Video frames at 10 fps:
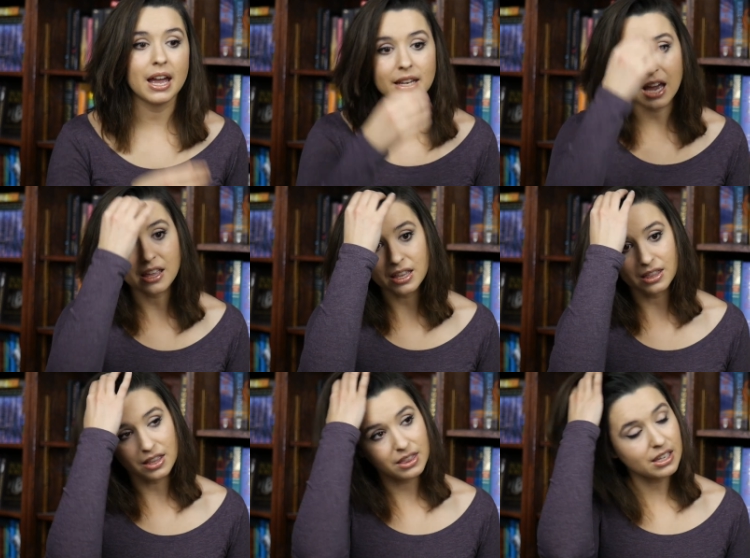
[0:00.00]
and I
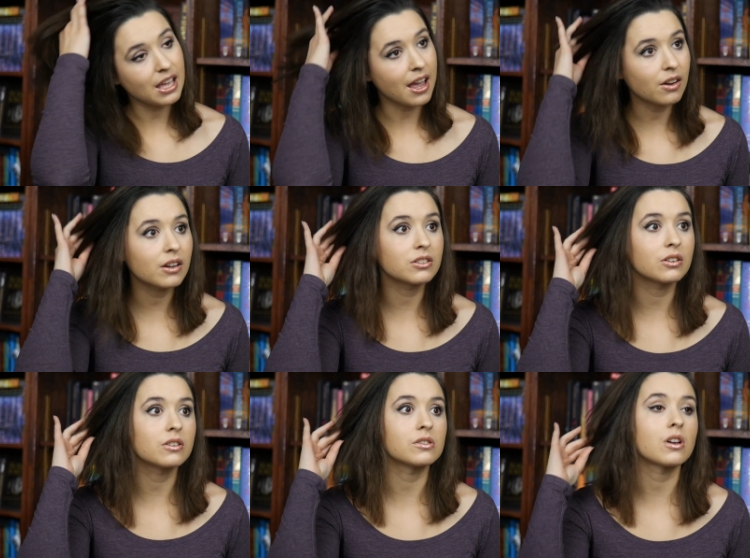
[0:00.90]
think that the
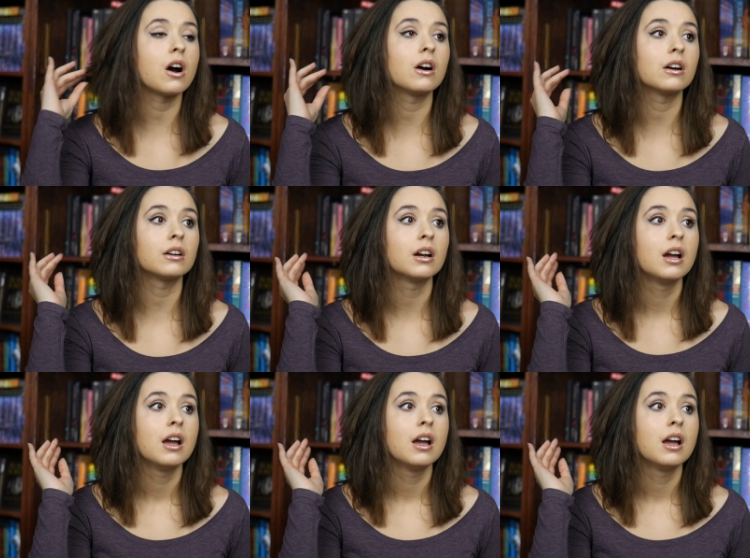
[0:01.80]
characters are